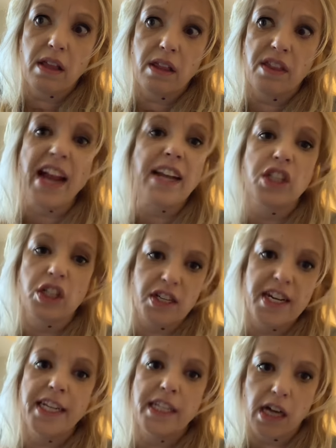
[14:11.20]
they just
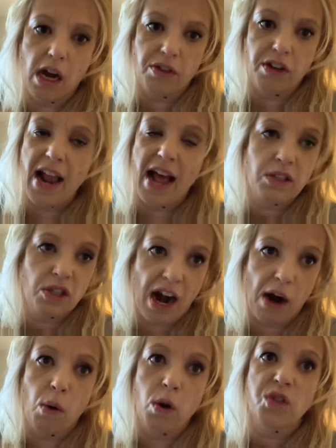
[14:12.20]
need to go. They're not
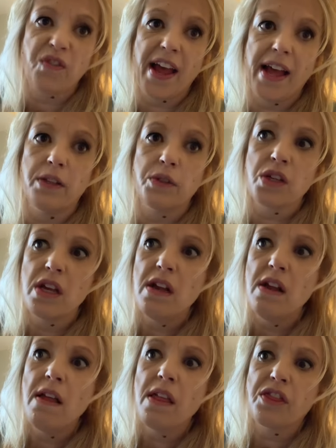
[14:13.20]
Star Wars fans.
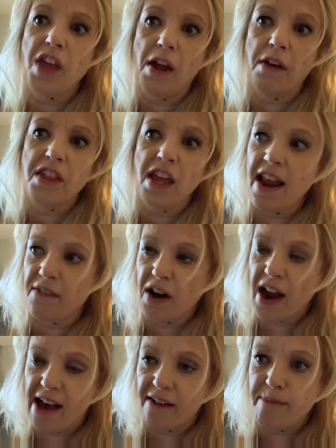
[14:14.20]
They they never
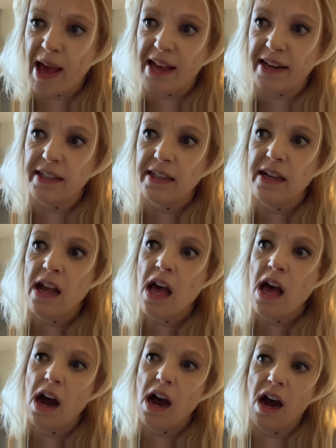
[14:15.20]
have been,
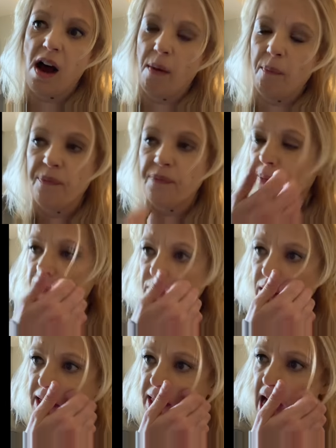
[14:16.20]
um,
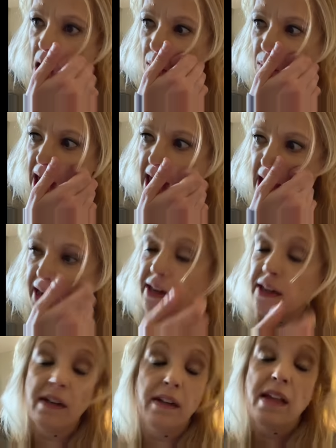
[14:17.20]
you know. And
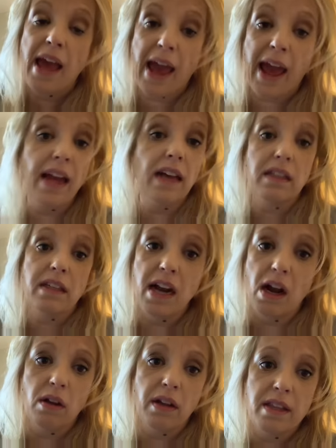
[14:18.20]
hey, you
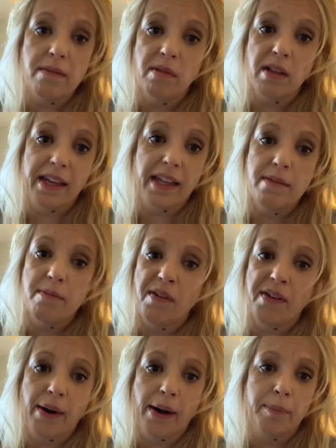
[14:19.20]
know, in the like in the
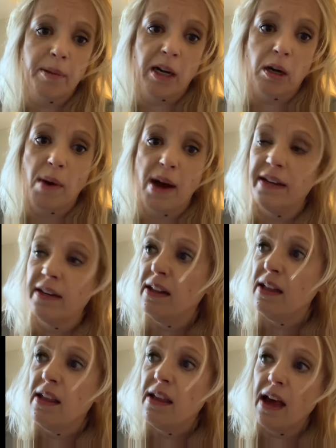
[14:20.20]
movie Ready Player One,
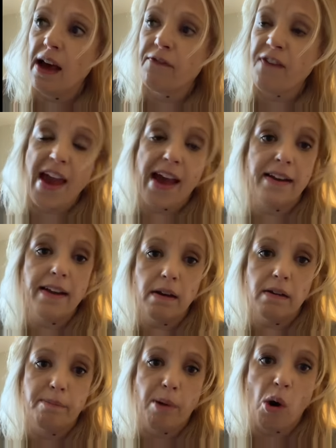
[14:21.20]
a fan
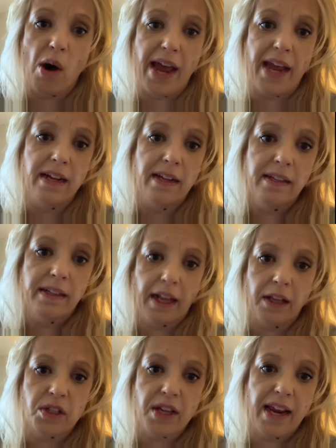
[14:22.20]
boy
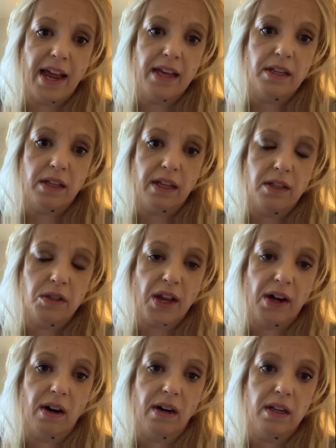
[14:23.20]
can see can see
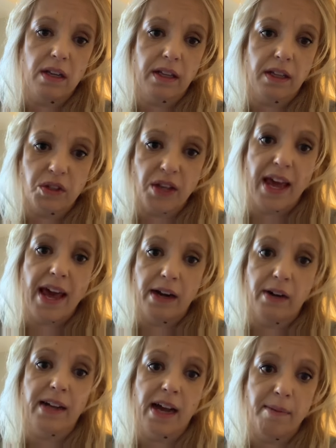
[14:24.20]
her can see a
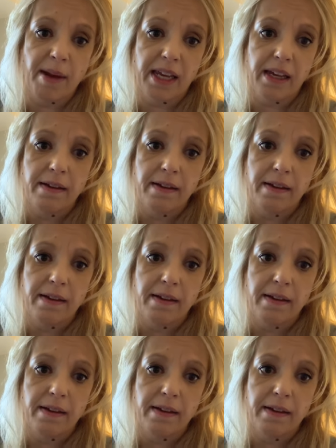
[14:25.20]
hater coming.